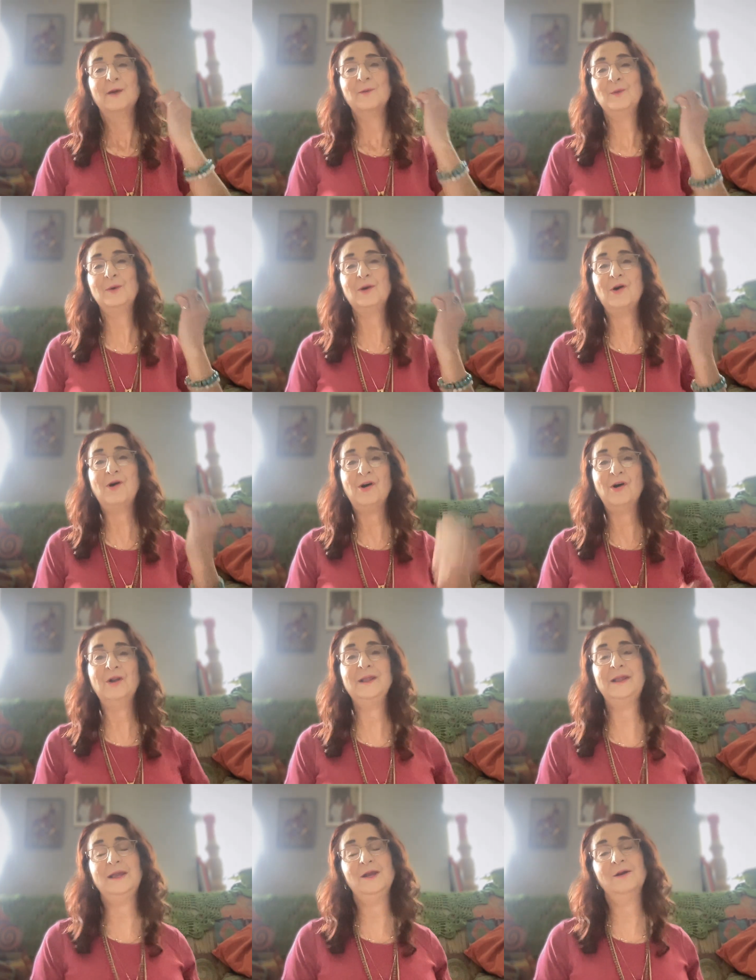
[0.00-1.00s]
We're all
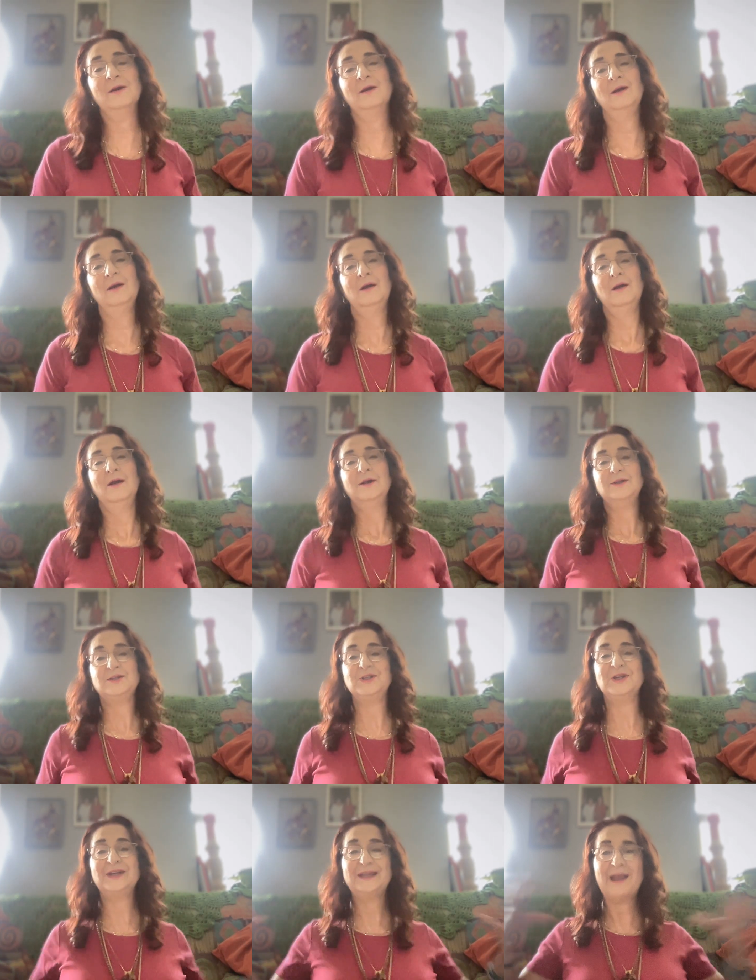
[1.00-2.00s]
here
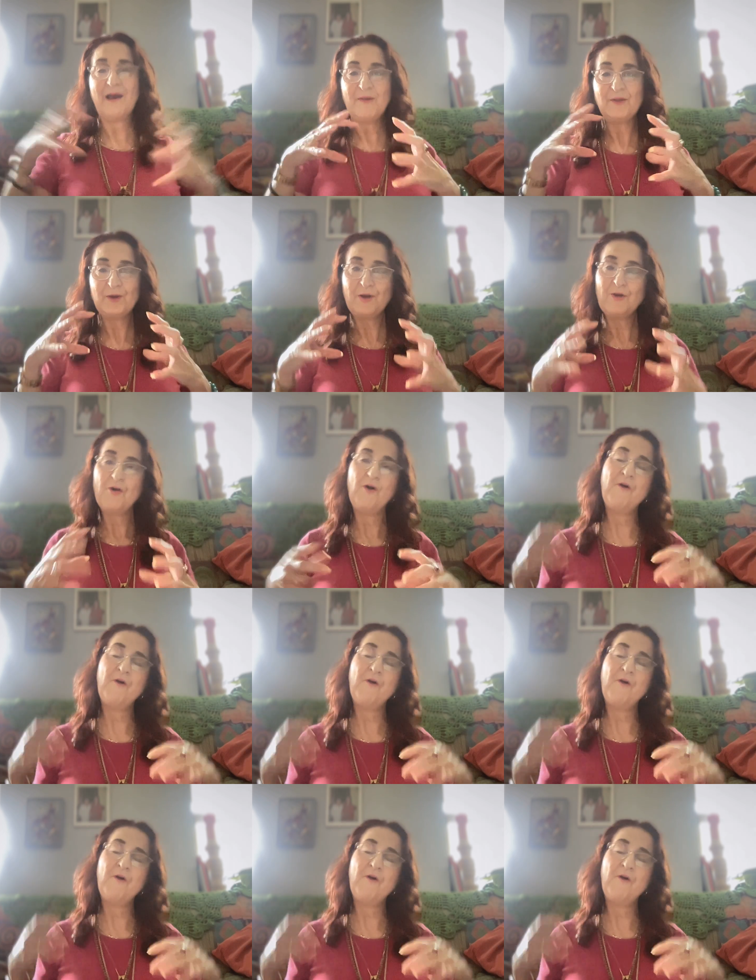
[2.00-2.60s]
together